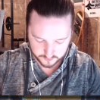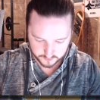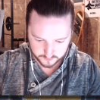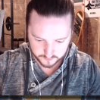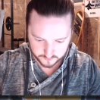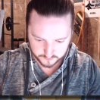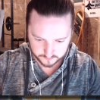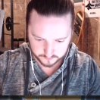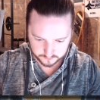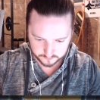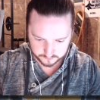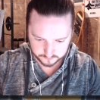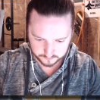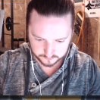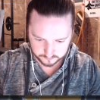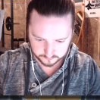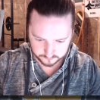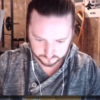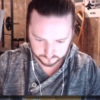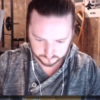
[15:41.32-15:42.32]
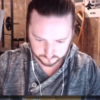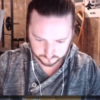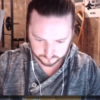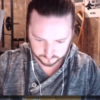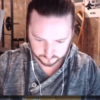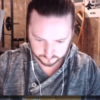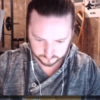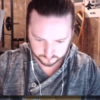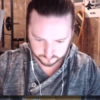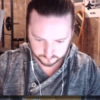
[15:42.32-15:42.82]

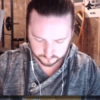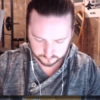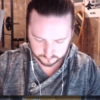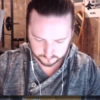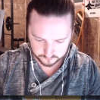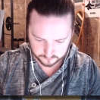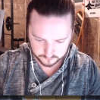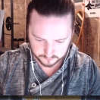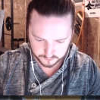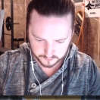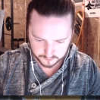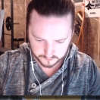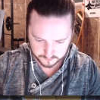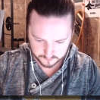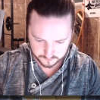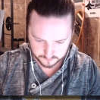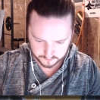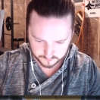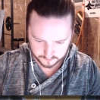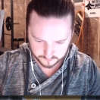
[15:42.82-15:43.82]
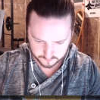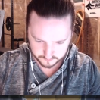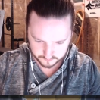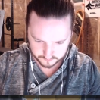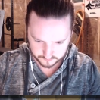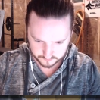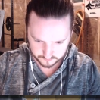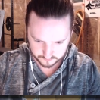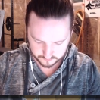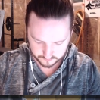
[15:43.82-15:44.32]

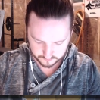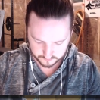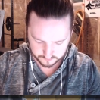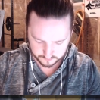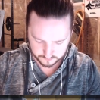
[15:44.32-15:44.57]
Nothing is said.